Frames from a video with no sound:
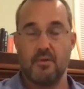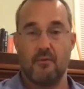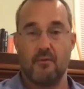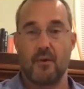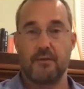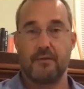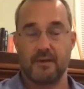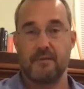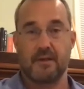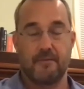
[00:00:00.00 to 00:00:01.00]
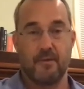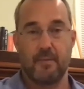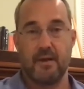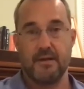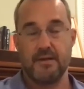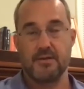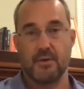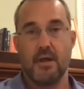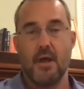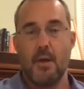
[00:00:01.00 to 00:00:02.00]
very significant if there's been an
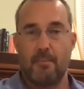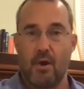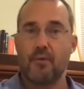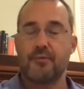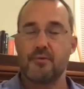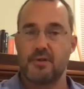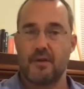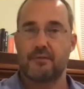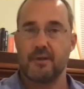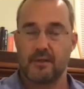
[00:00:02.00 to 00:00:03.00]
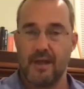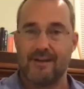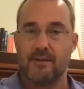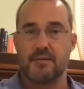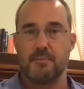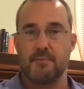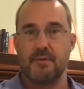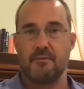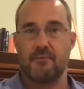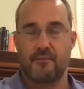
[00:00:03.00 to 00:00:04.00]
injury, but also just an acknowledgement
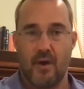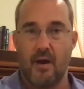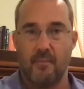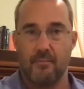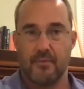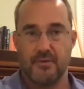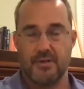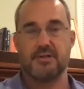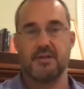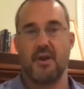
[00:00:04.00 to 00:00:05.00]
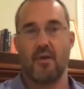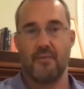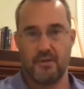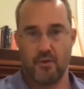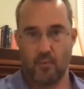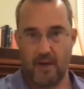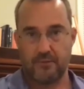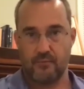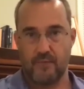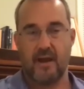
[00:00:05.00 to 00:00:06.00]
from the judiciary that your rights were
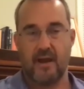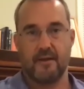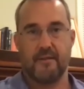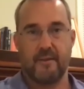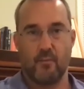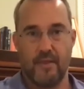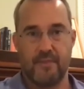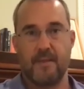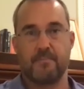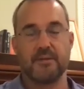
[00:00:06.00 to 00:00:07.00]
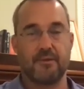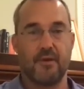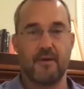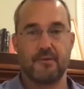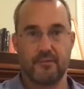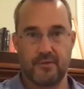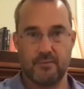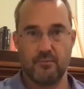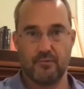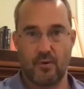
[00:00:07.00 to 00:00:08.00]
violated, that what that police officer did
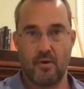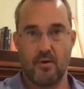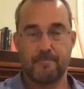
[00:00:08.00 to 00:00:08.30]
was wrong.